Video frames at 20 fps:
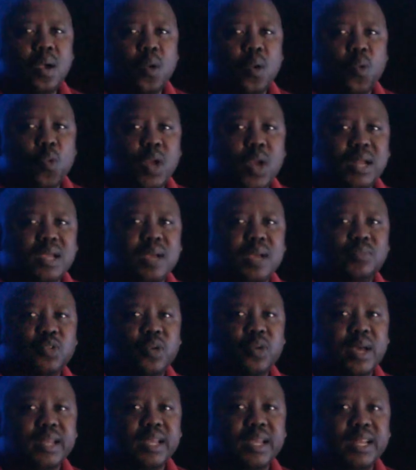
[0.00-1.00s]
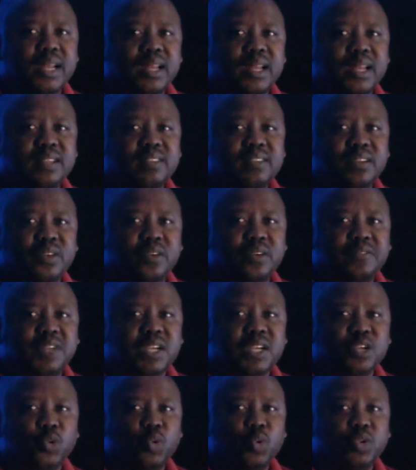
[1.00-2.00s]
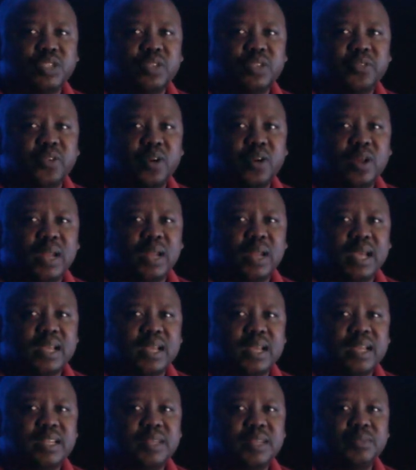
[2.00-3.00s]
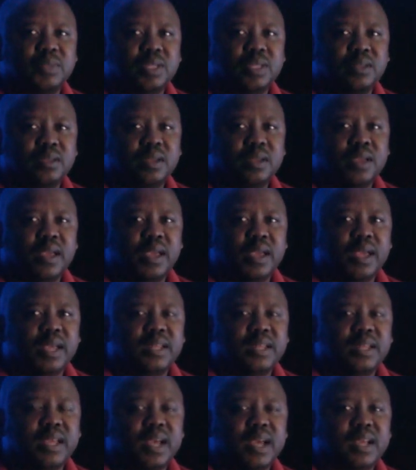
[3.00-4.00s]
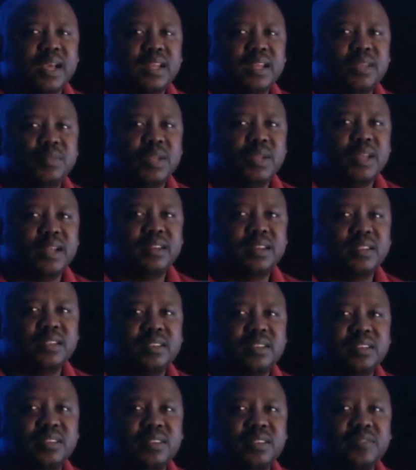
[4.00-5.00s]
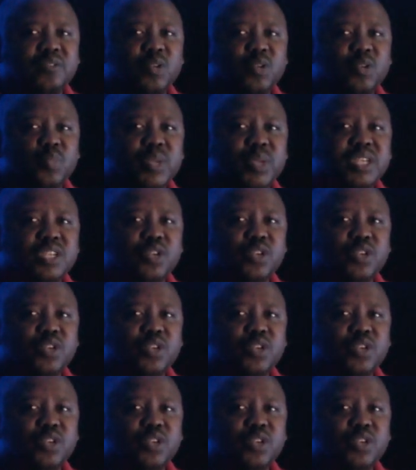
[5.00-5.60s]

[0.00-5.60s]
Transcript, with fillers: Welcome to another lesson of Technology for All Academy, an academy that teaches information